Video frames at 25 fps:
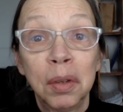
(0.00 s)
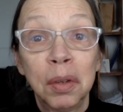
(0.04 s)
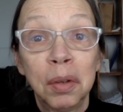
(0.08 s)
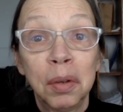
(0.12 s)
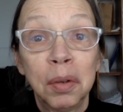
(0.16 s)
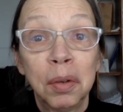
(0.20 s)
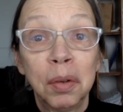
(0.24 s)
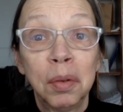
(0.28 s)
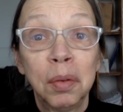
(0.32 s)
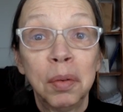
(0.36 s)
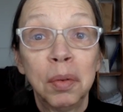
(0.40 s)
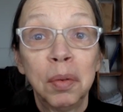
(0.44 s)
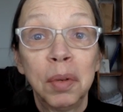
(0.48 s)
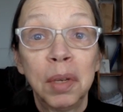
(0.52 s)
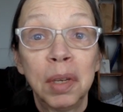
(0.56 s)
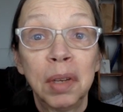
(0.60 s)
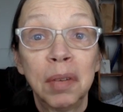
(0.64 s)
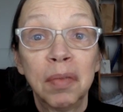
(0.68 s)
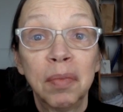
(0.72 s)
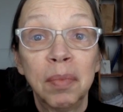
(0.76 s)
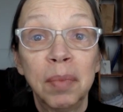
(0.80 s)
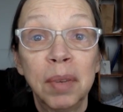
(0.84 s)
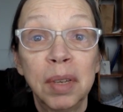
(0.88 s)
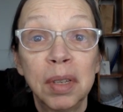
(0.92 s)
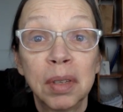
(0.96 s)
to
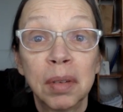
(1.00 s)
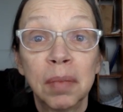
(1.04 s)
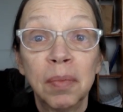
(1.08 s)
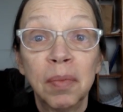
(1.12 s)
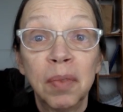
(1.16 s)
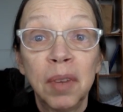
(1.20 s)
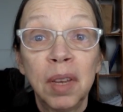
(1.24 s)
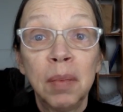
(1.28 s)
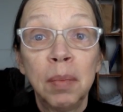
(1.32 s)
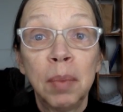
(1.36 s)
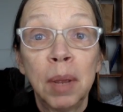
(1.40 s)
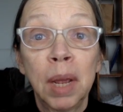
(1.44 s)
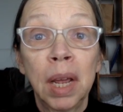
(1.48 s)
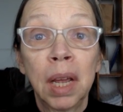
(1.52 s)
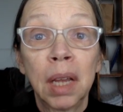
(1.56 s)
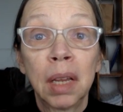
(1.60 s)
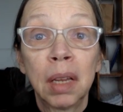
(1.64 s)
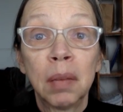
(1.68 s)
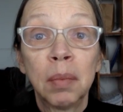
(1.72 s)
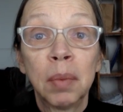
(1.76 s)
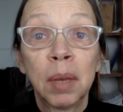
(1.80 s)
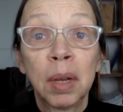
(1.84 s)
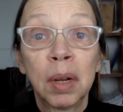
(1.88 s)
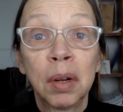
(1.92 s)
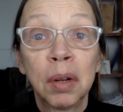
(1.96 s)
give me some feedback,
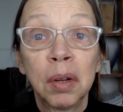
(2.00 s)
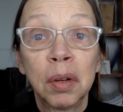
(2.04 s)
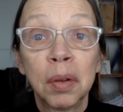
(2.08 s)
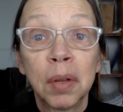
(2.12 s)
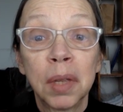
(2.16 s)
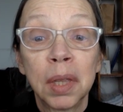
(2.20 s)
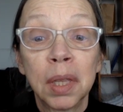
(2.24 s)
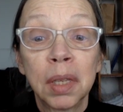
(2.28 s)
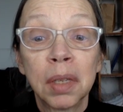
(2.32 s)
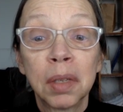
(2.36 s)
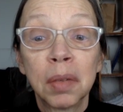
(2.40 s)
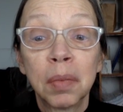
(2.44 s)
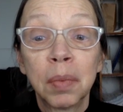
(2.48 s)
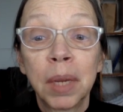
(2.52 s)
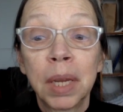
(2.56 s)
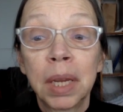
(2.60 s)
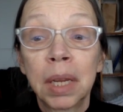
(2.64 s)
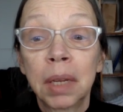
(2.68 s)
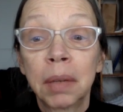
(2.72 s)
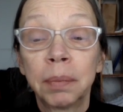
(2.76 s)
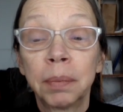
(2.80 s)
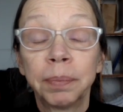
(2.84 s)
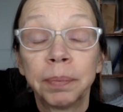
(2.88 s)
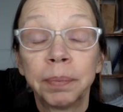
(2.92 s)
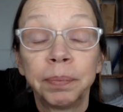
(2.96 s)
you better do it this
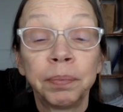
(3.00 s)
week.